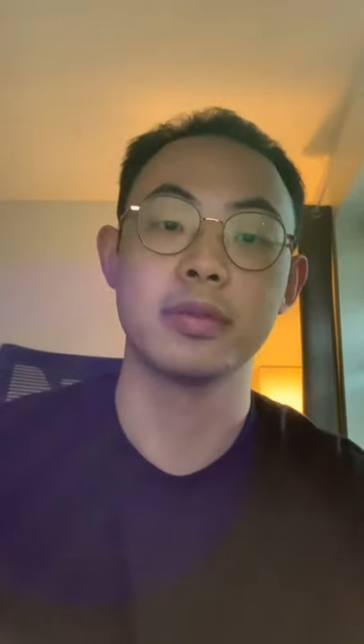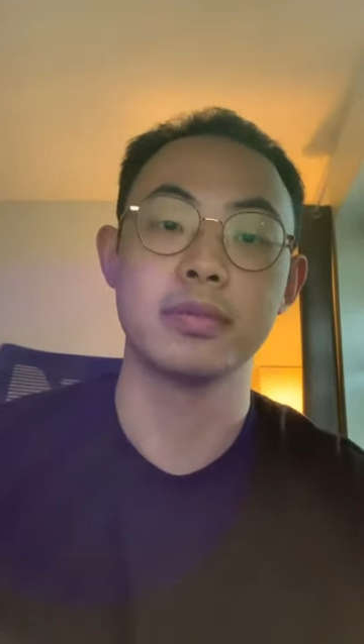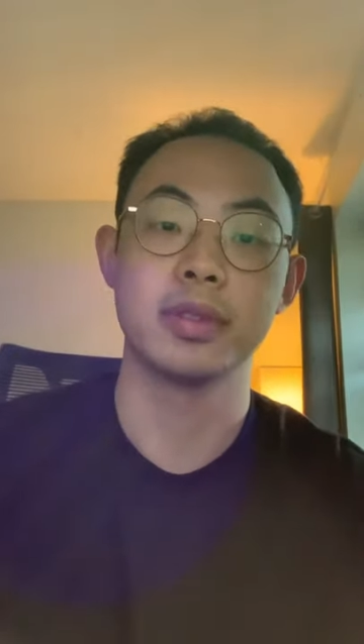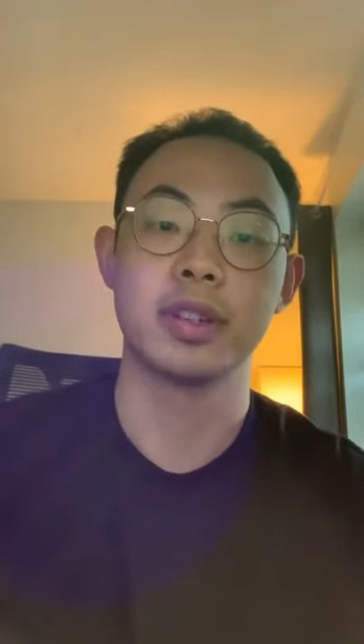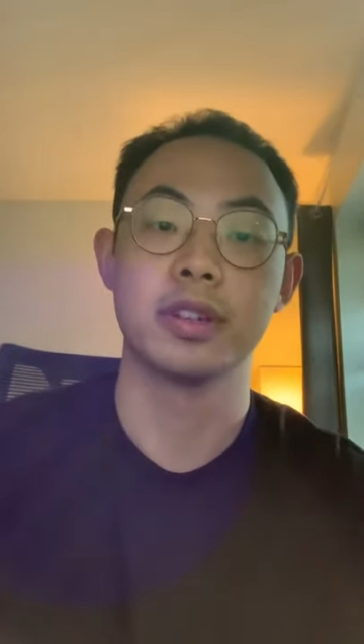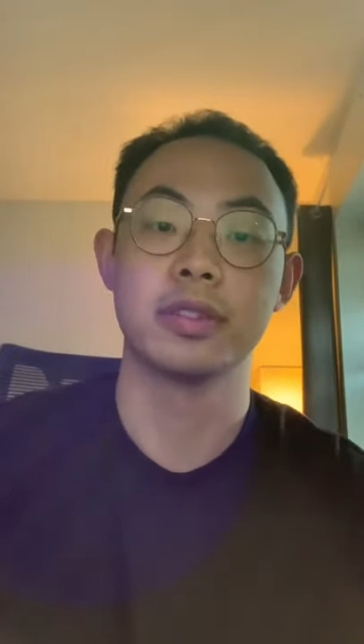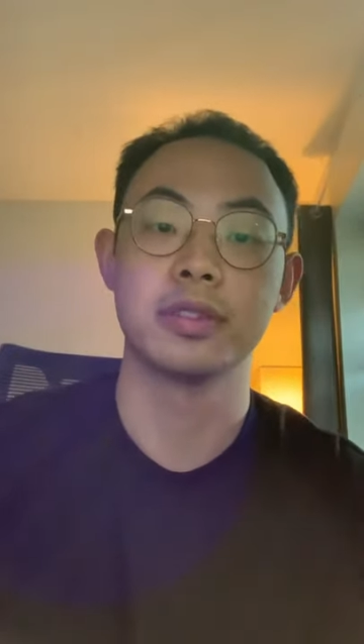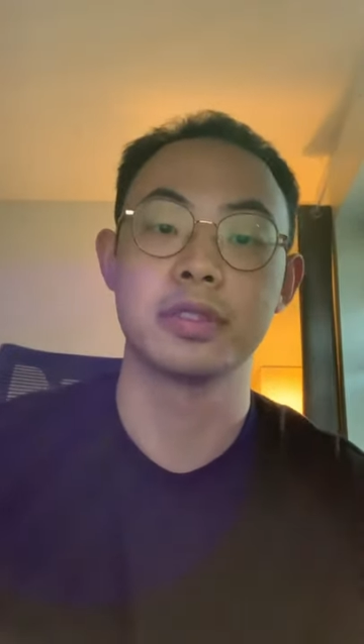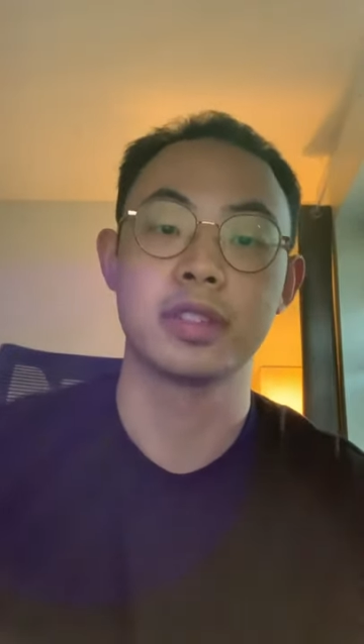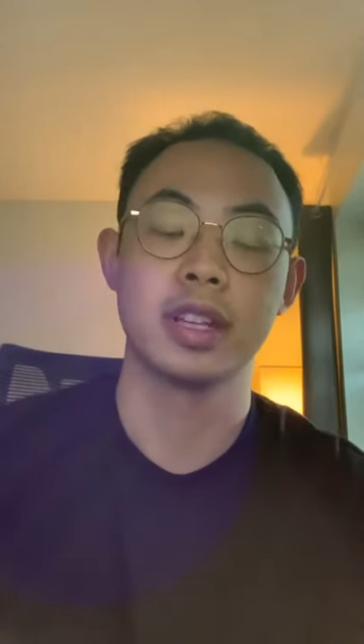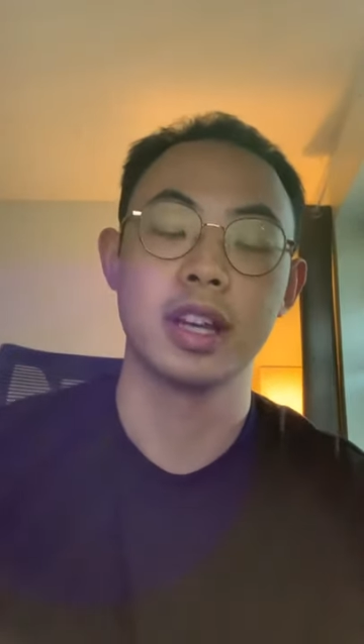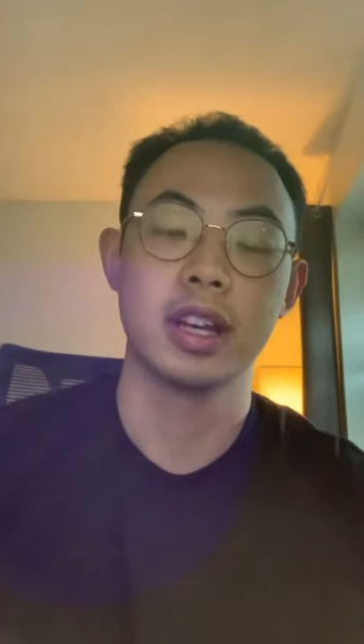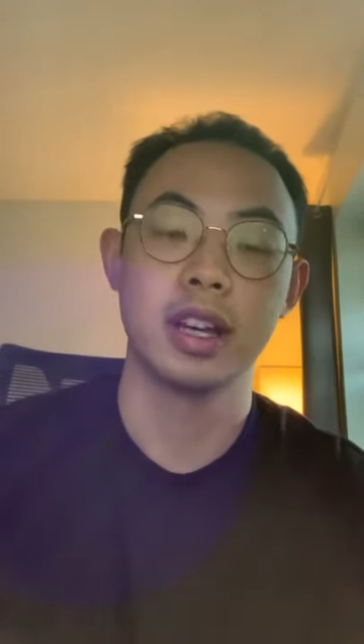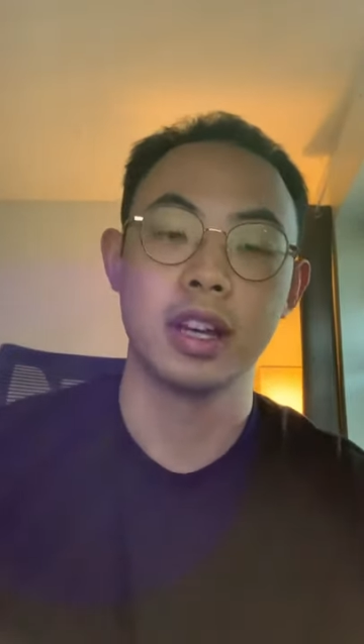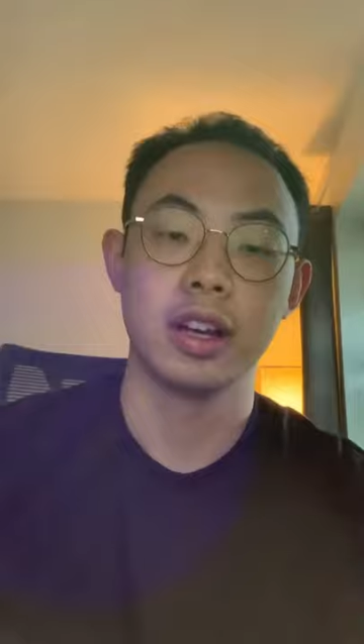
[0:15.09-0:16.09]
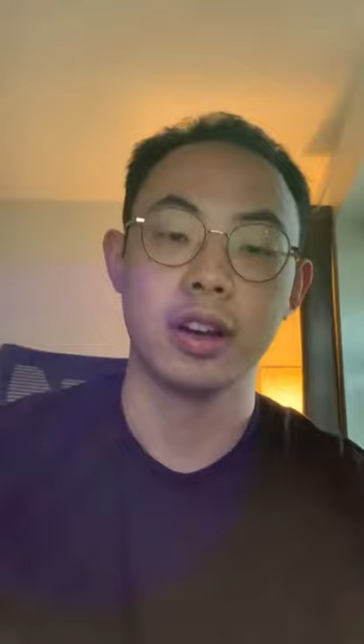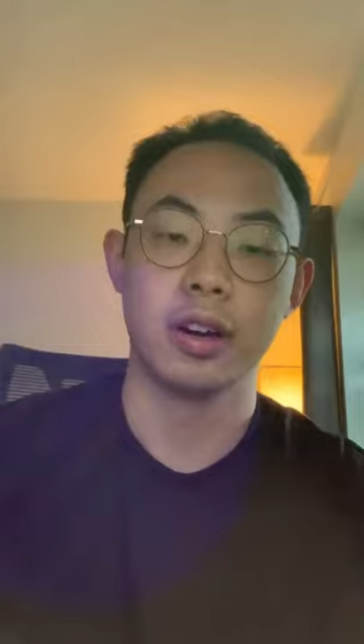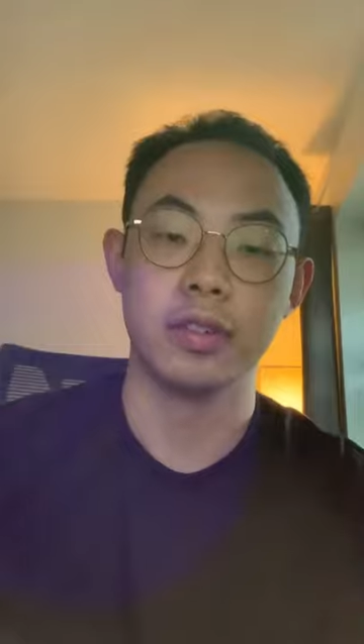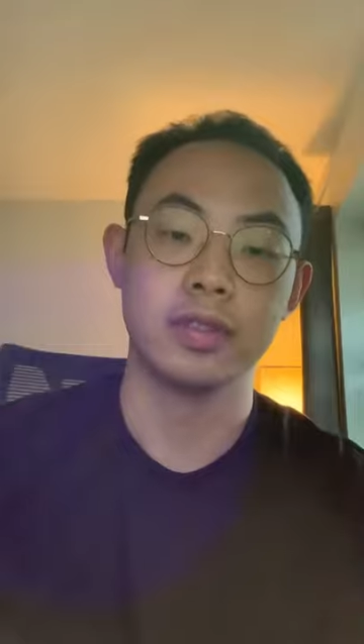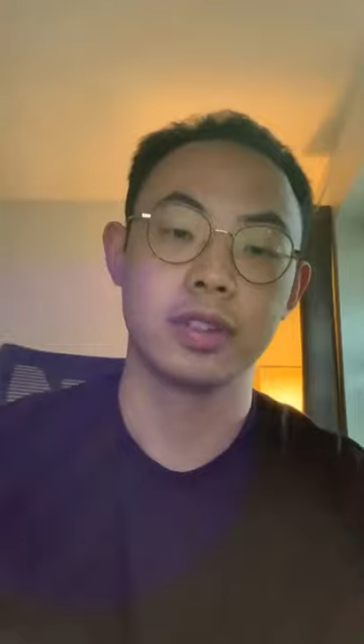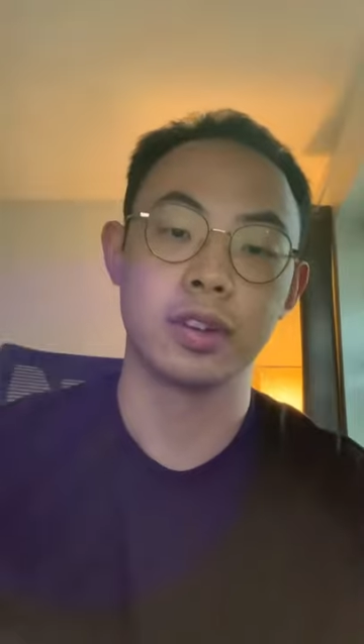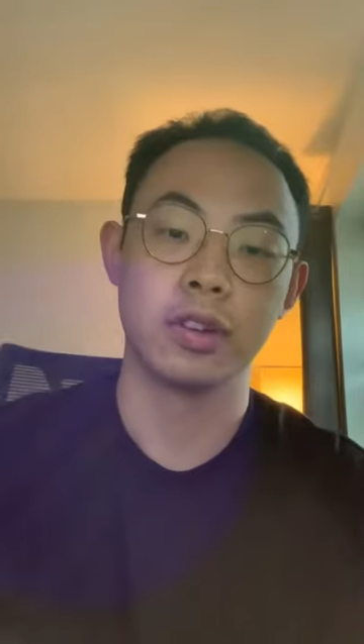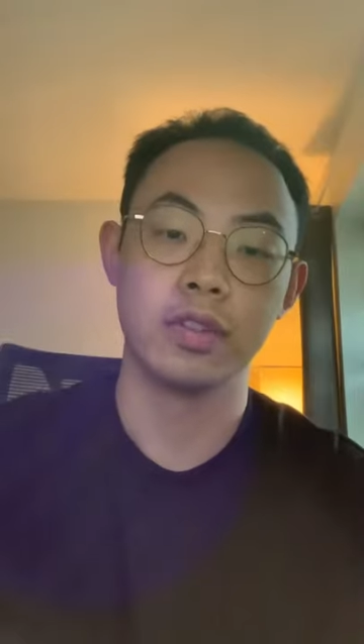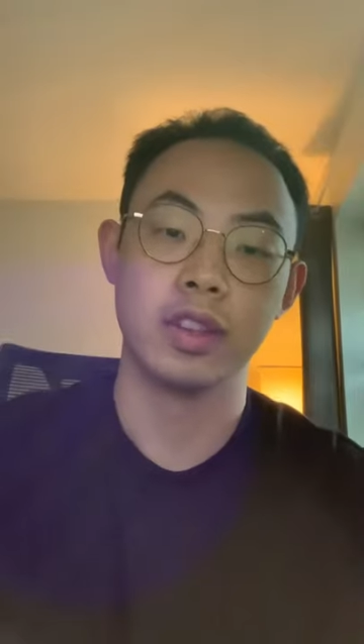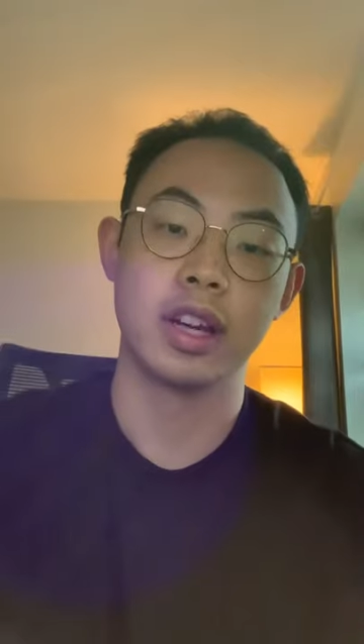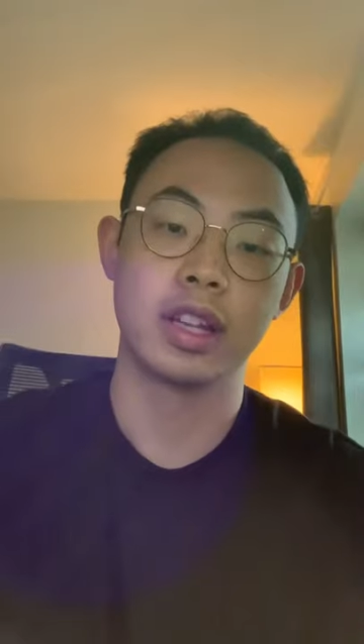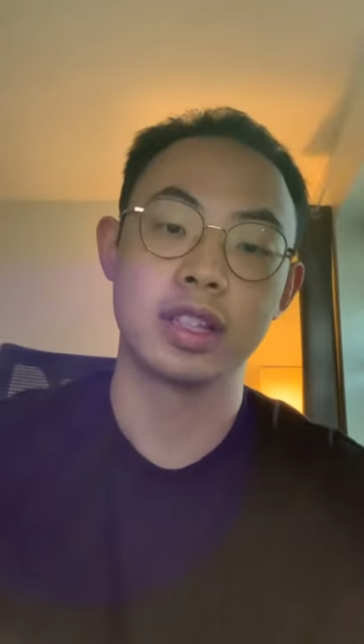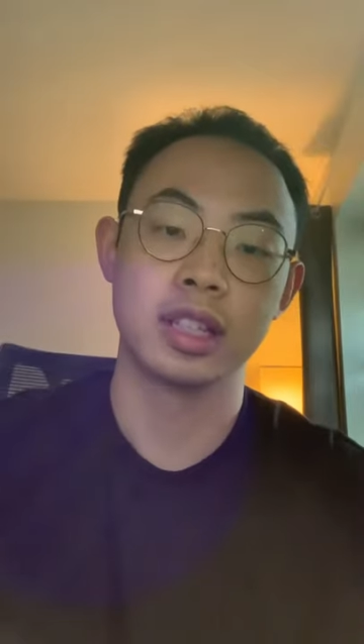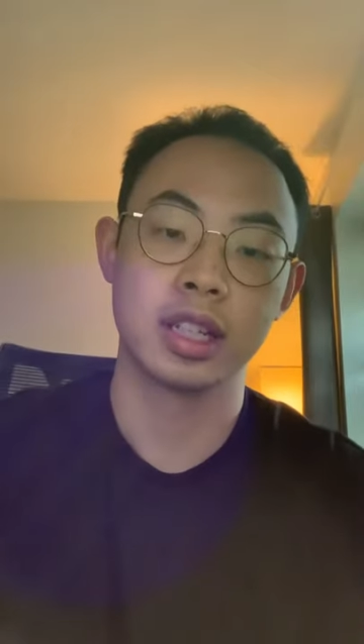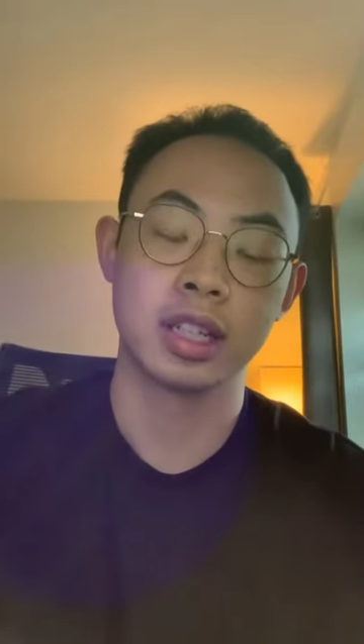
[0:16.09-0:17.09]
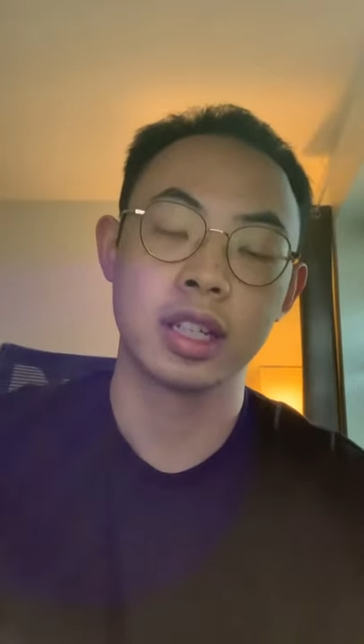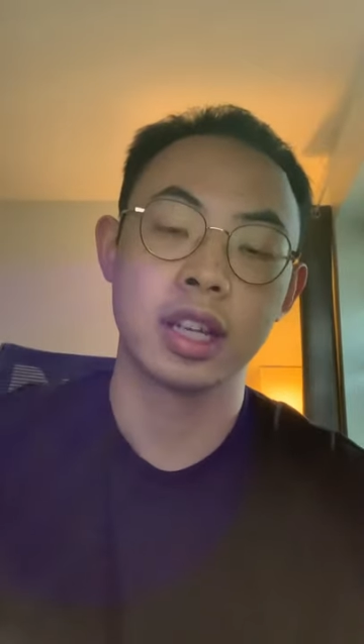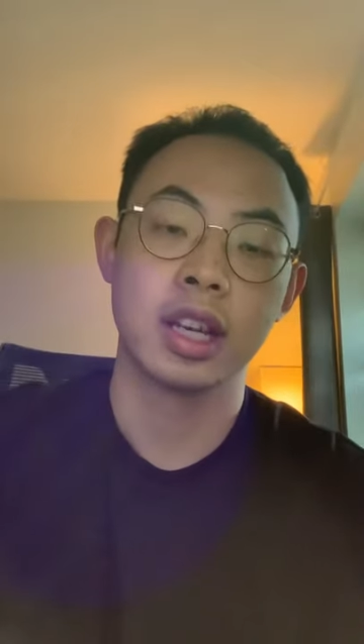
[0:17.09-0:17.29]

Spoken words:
because of the COVID-19.